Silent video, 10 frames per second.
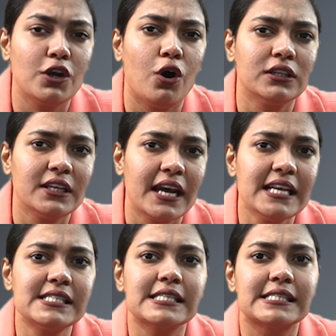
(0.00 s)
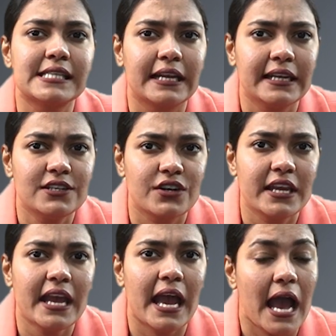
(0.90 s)
authorized
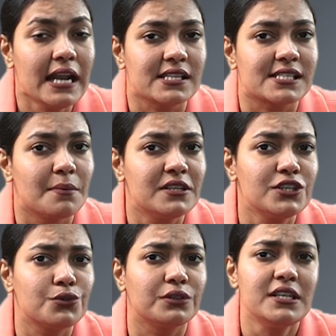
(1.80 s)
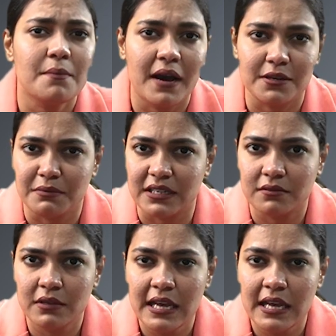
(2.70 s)
signatory and submitted to the department.